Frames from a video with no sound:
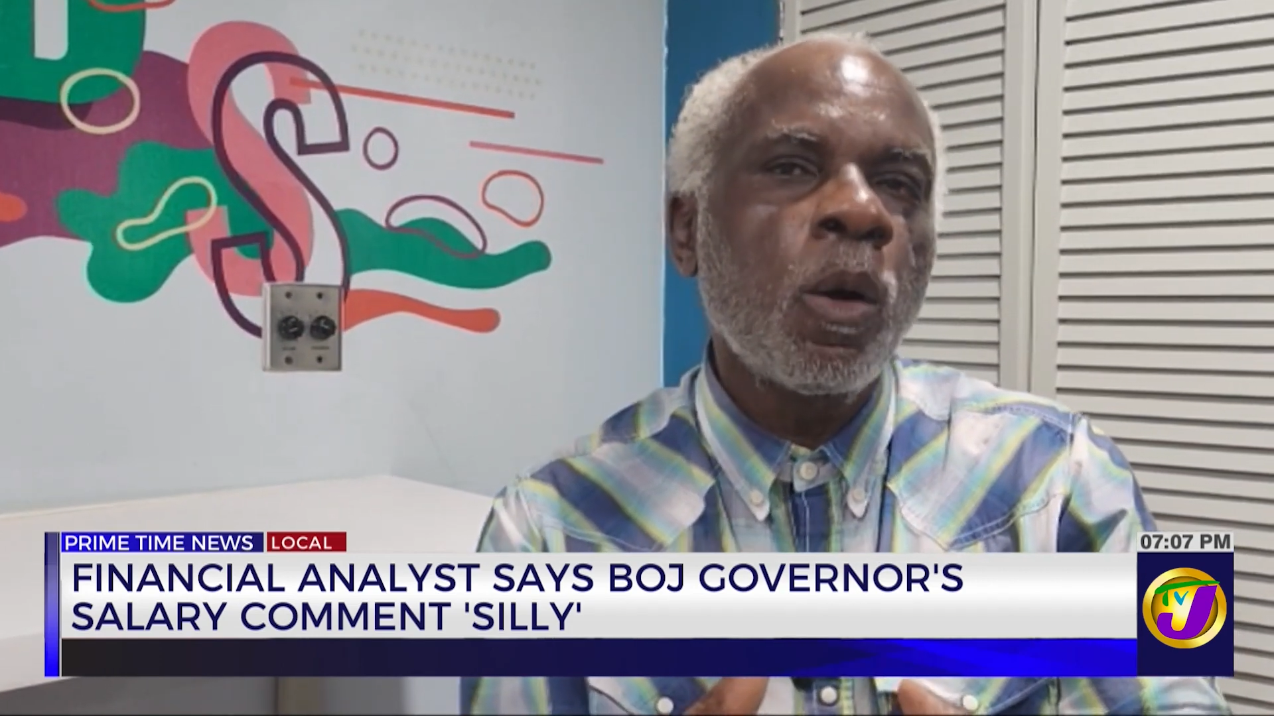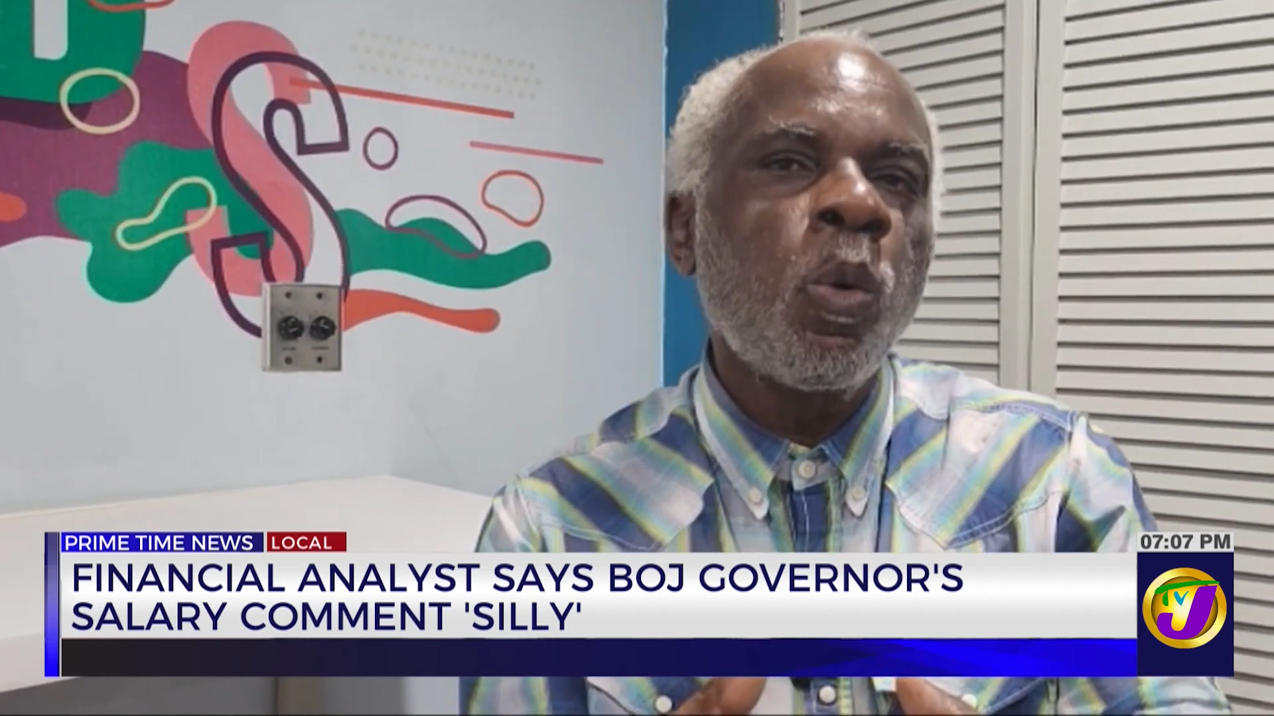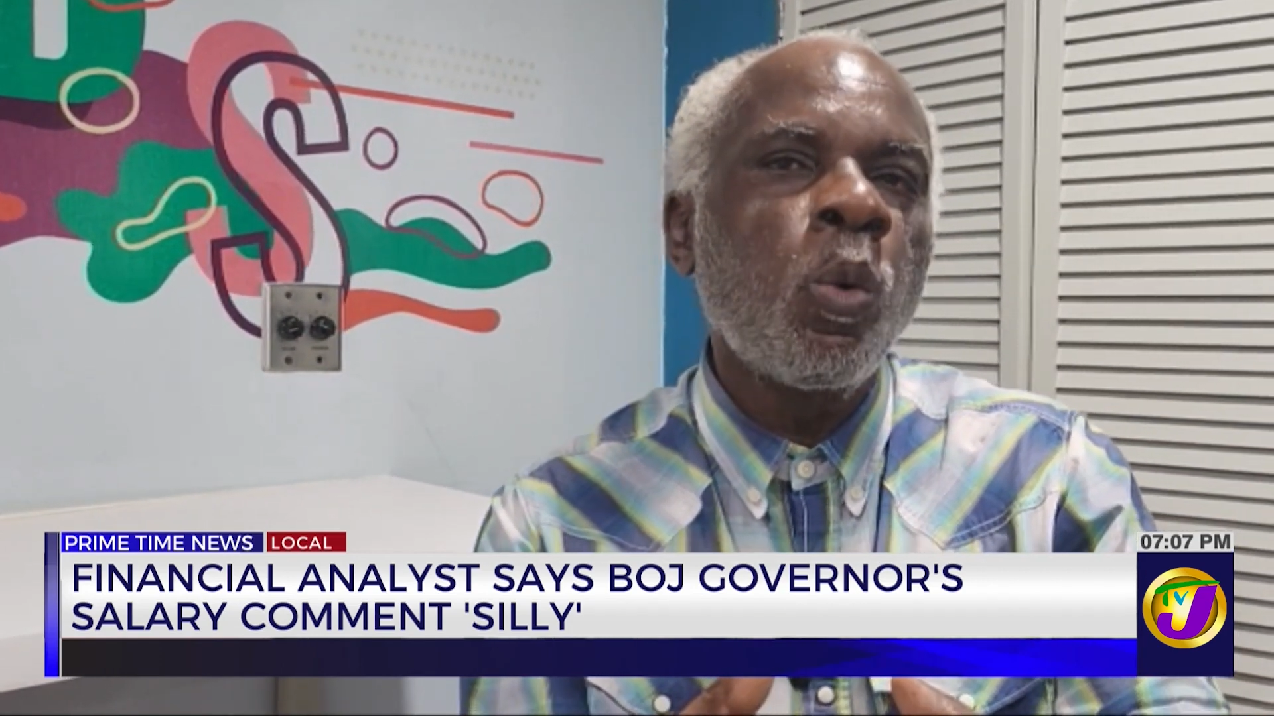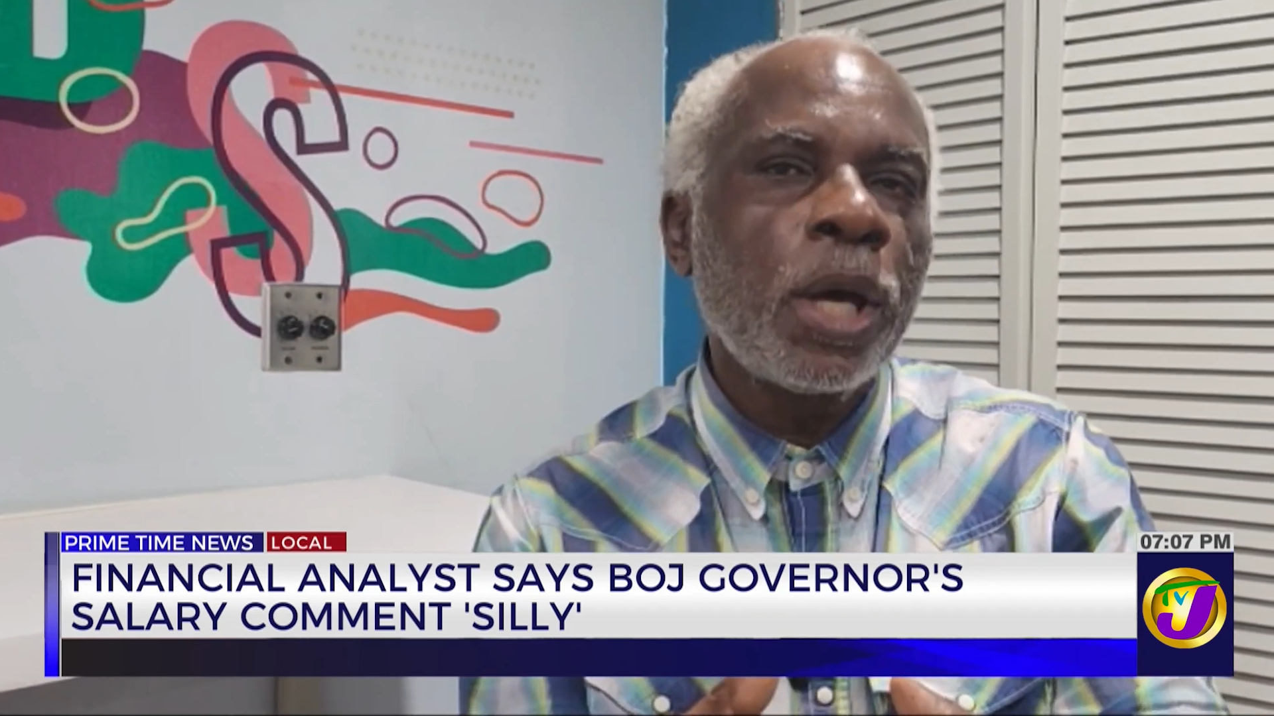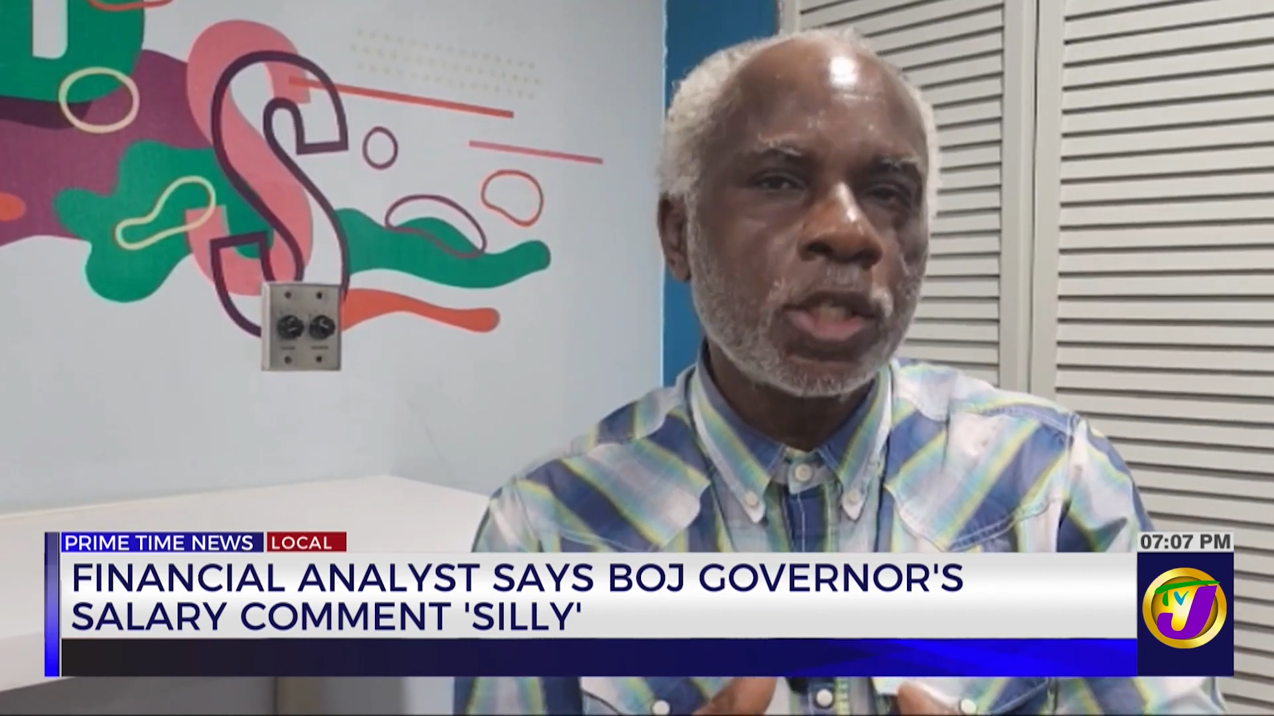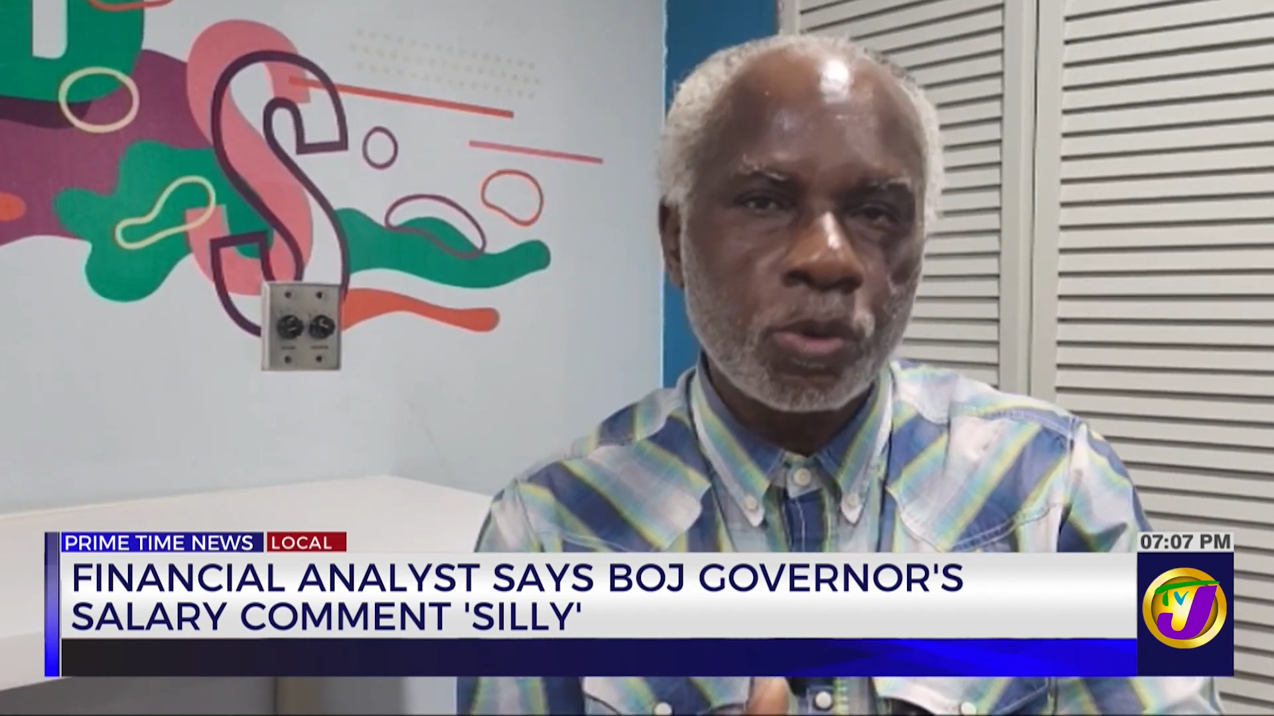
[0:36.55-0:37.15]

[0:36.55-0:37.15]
wage